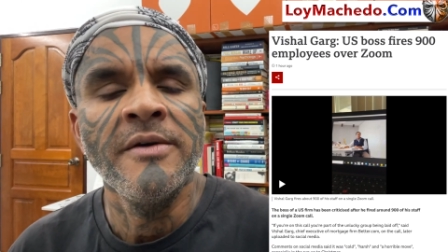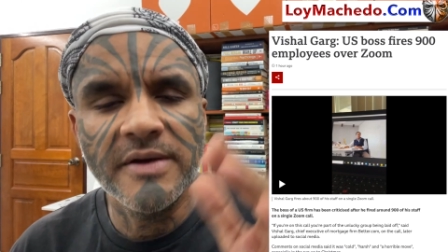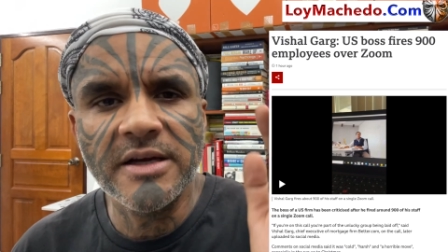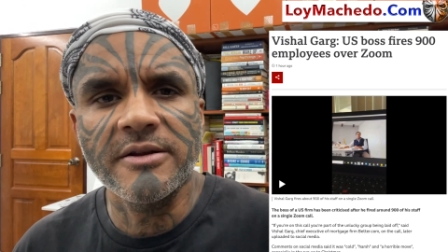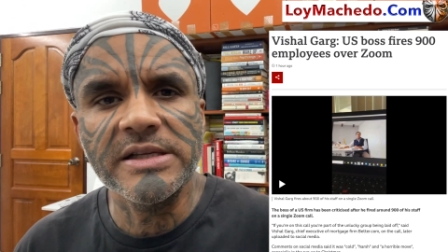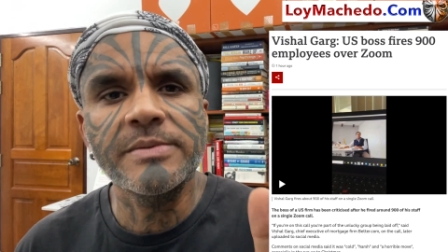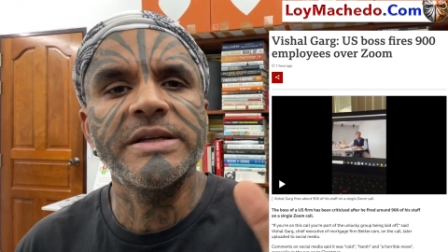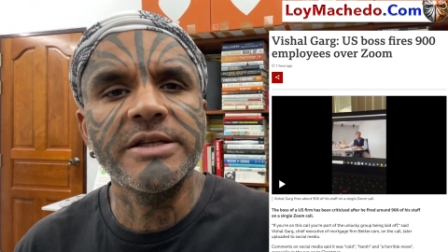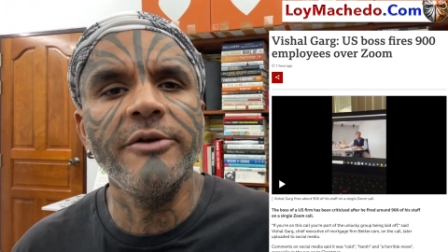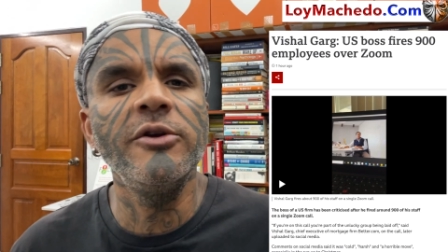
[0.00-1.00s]
Whether
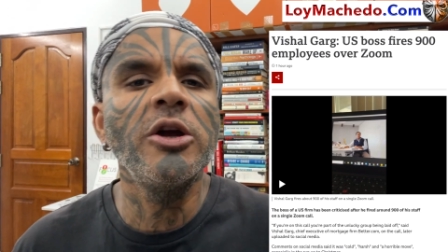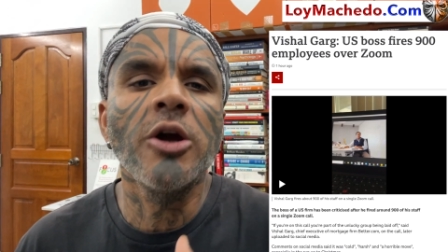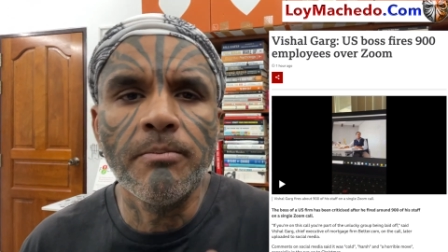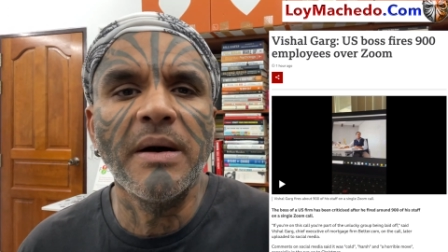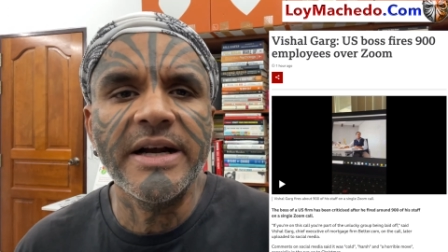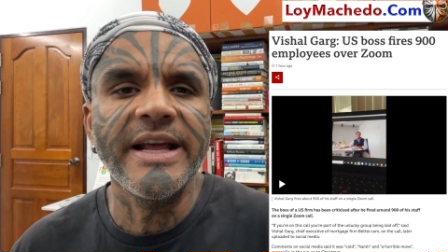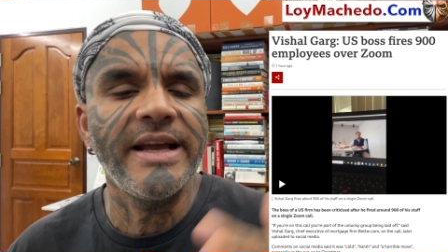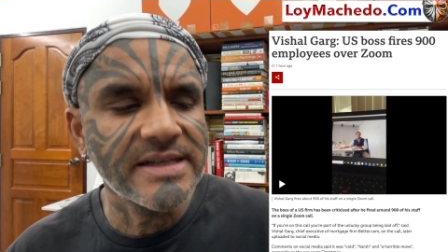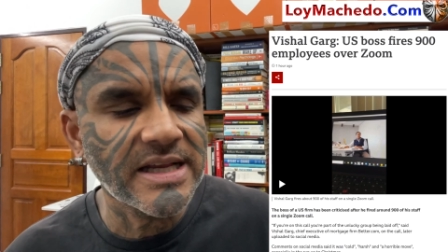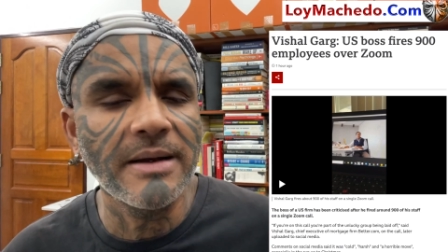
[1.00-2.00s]
Christmas, New Year, your
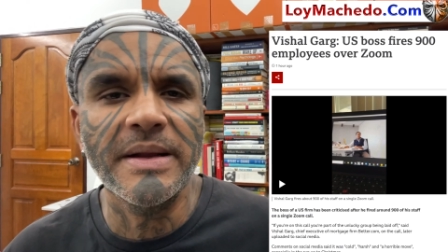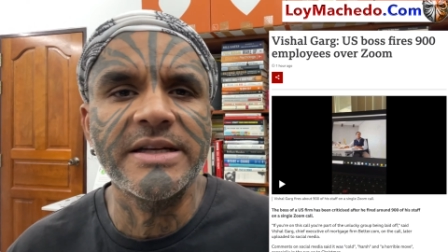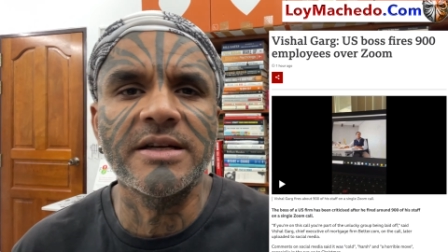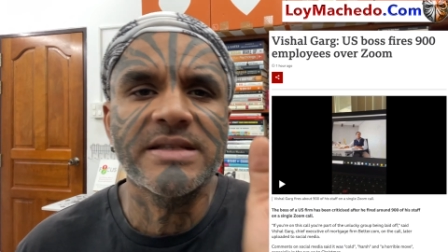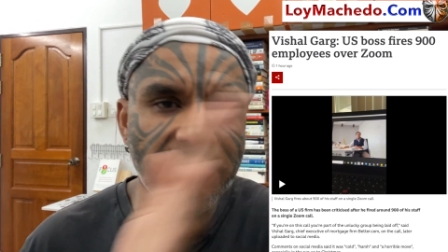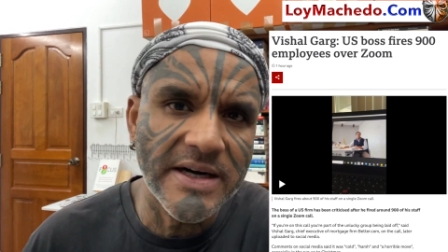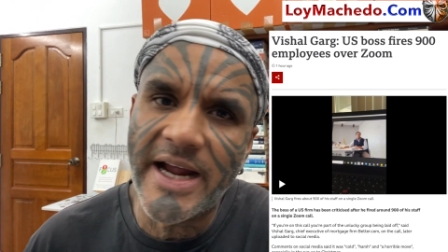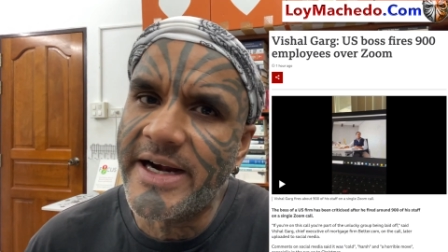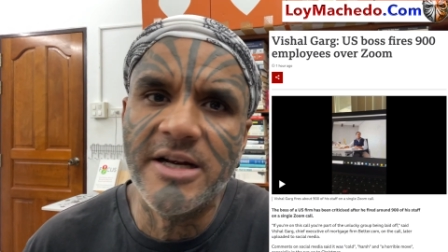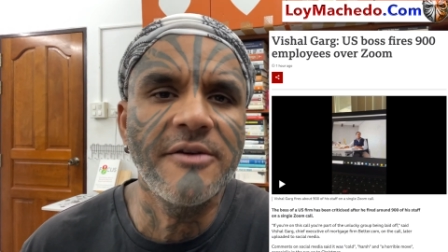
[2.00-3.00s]
birthday, celebration, someone
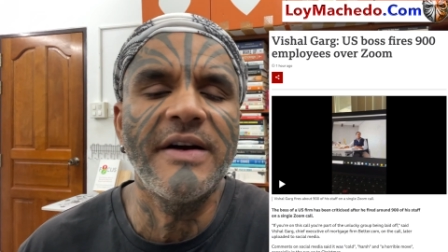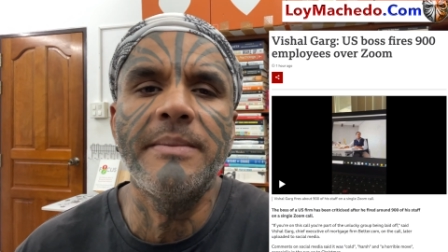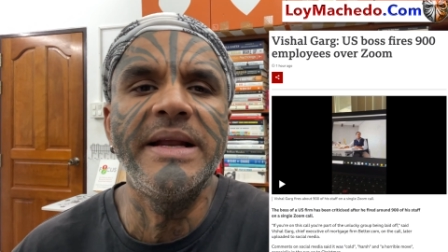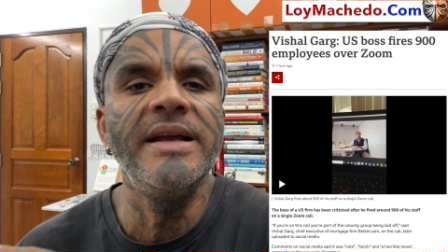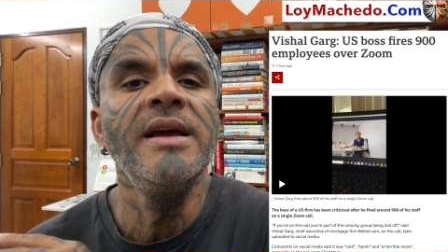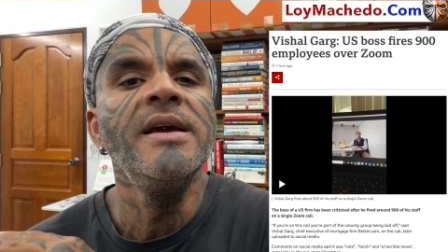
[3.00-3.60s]
died in your family,